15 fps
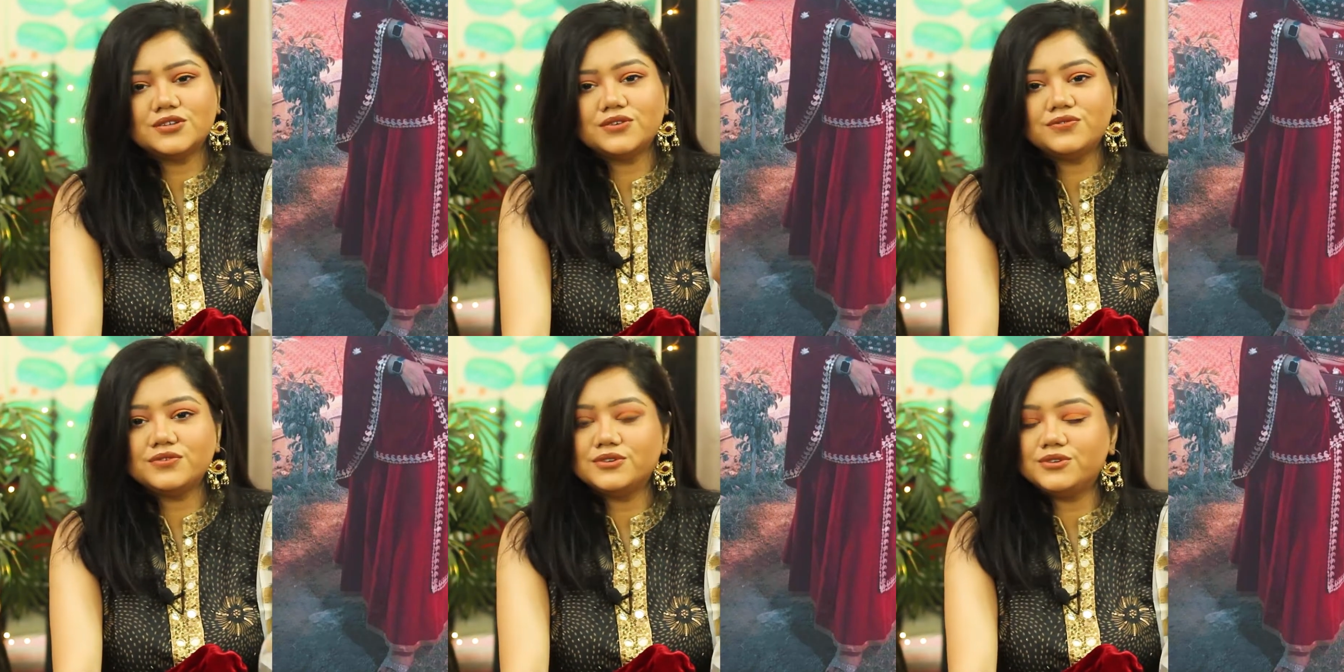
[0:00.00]

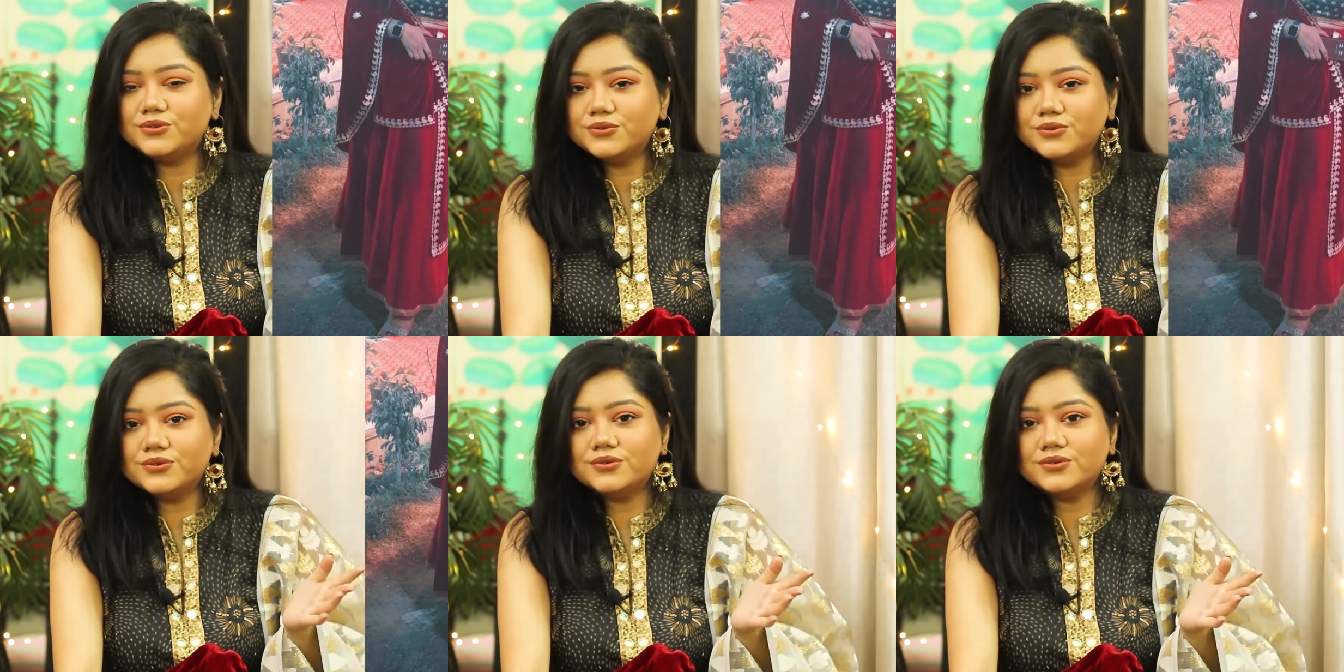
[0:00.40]
So if you
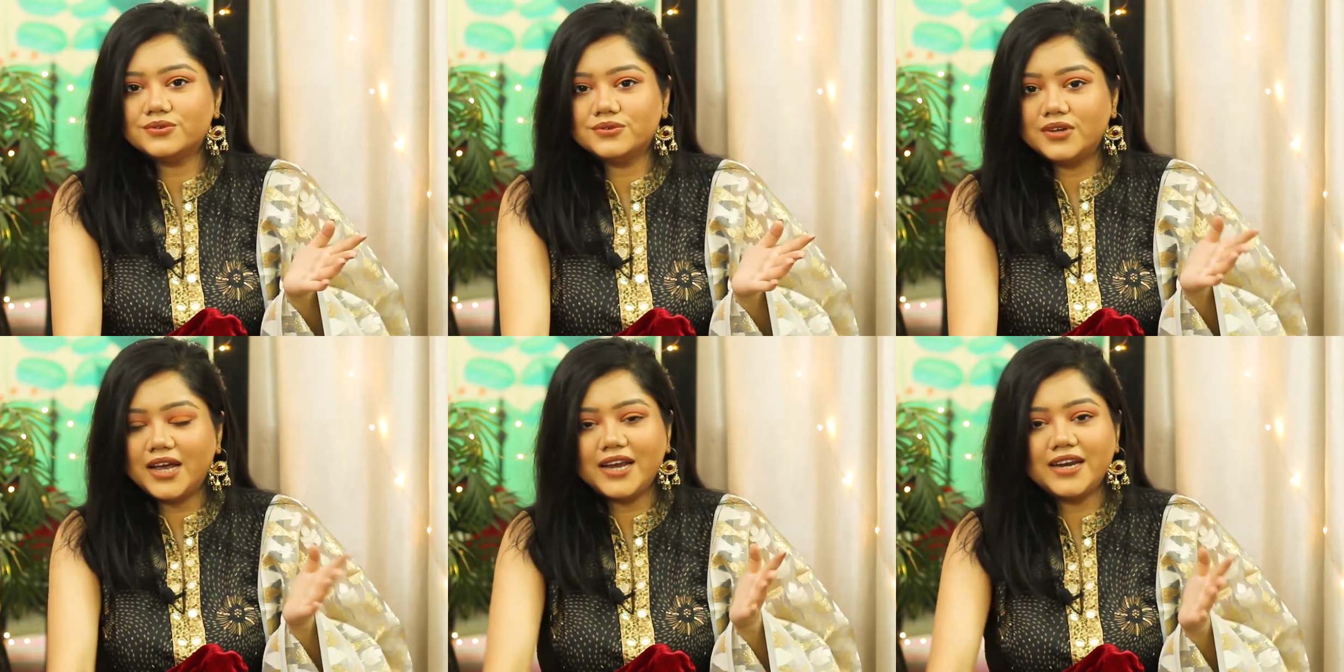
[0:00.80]
do
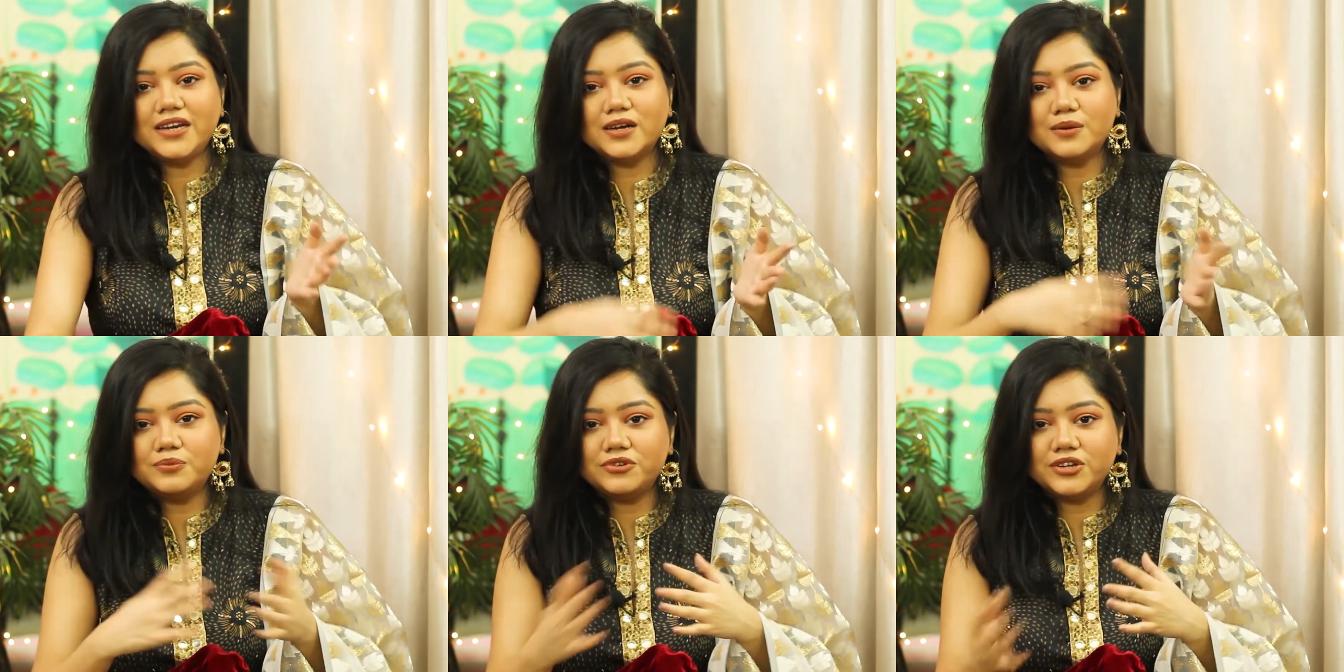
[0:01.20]

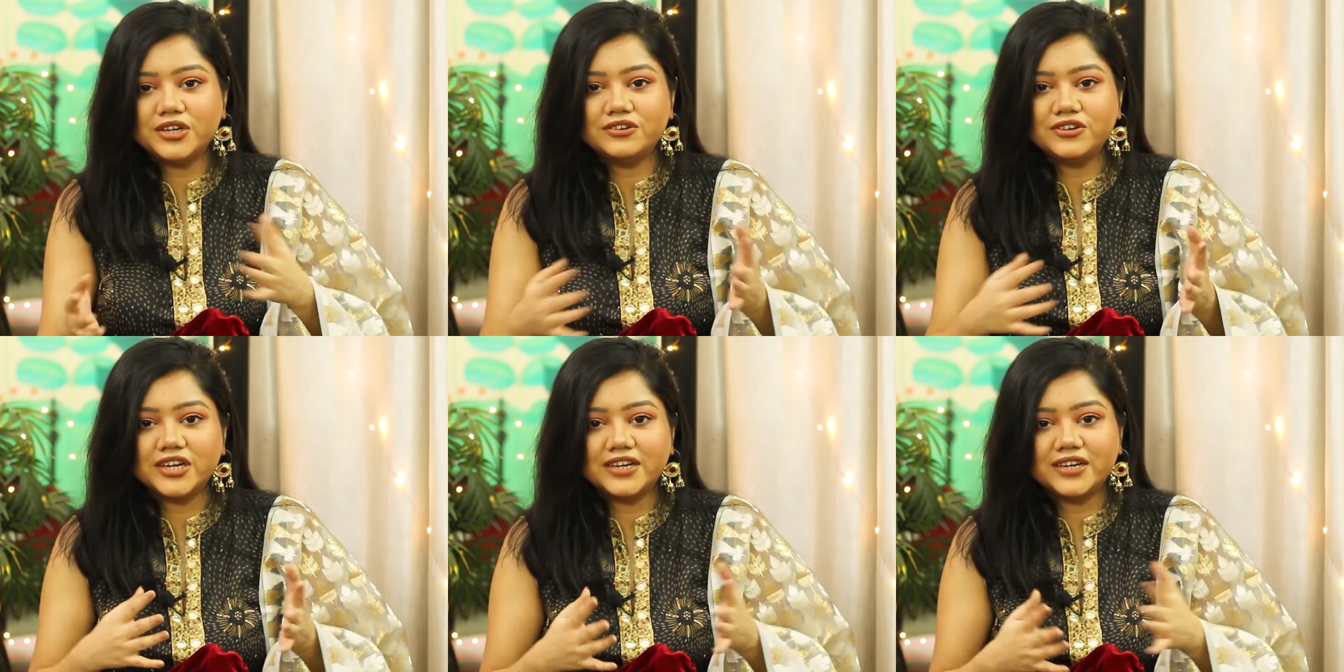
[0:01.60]
end up
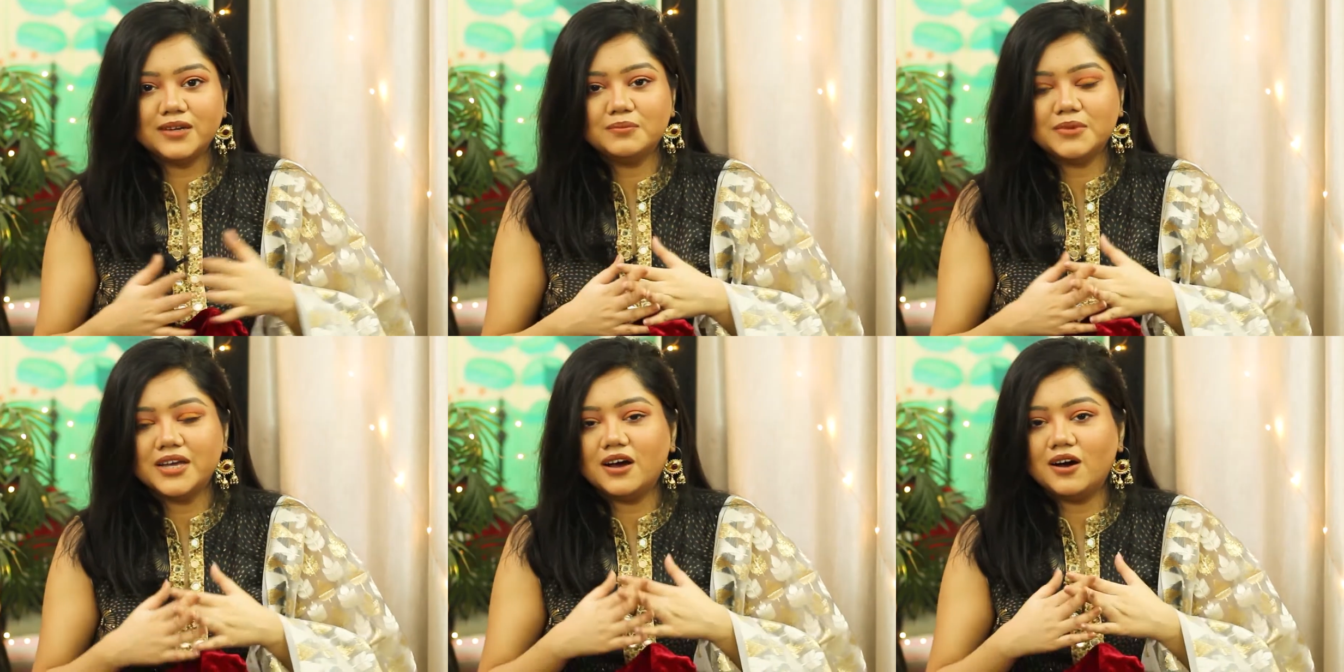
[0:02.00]

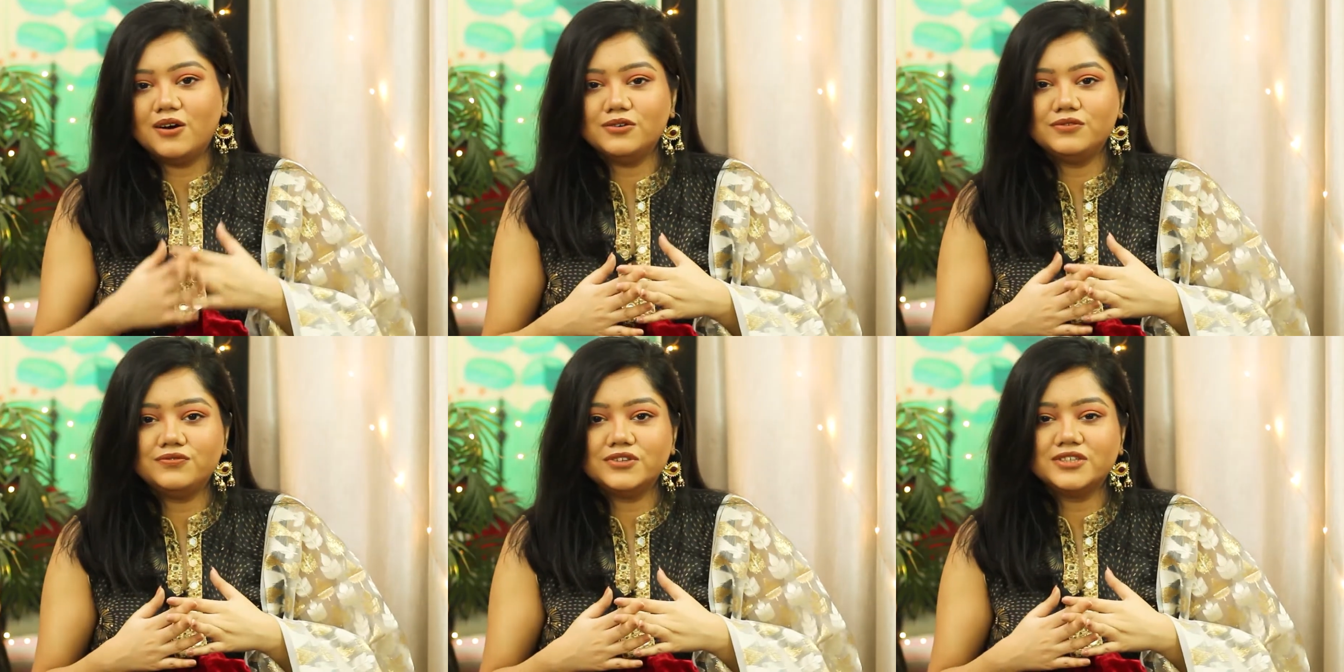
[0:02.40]
recreating my
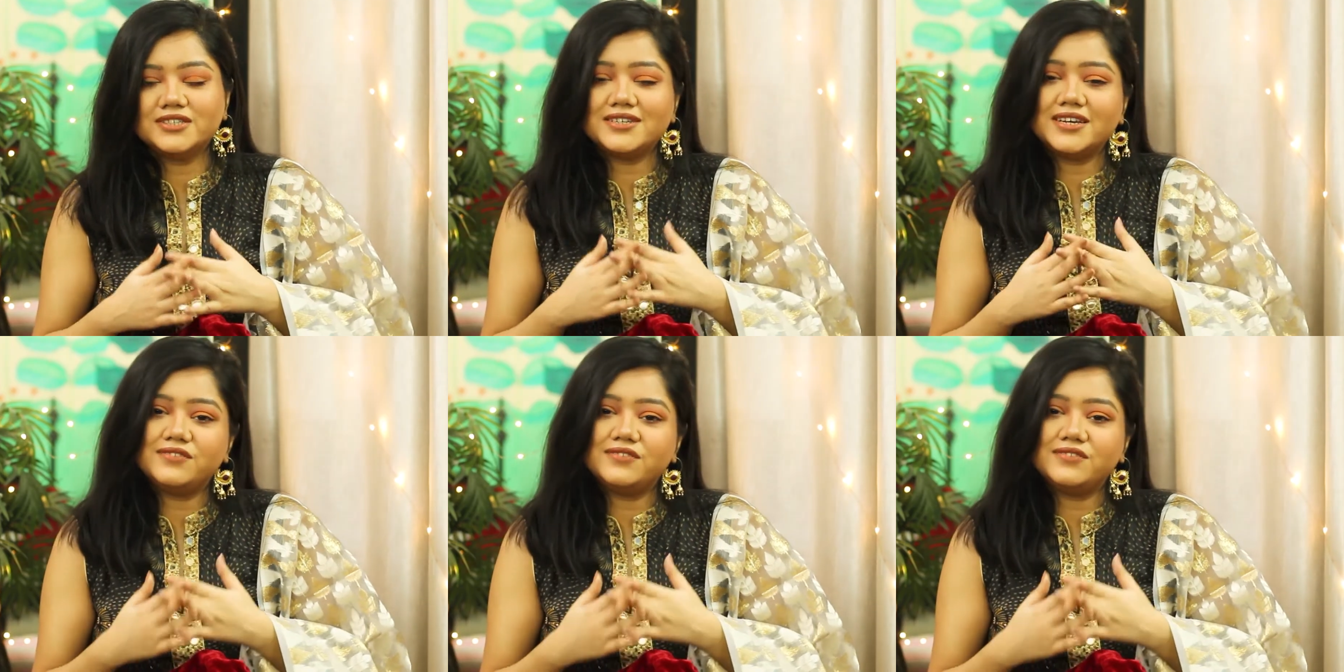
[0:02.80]
outfits,